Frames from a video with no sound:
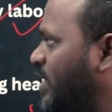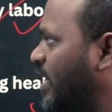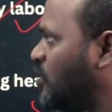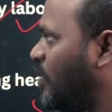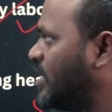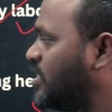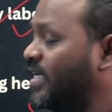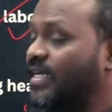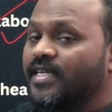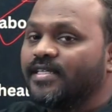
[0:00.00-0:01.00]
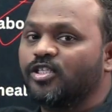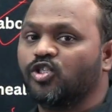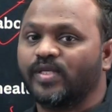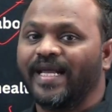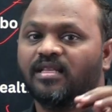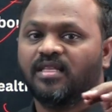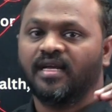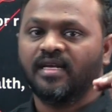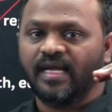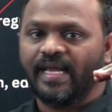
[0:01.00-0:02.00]
technology,
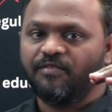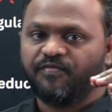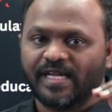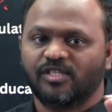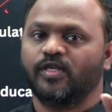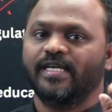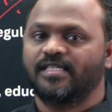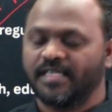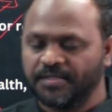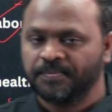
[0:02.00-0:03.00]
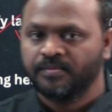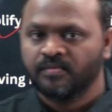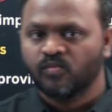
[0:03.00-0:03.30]
strengthen infrastructure.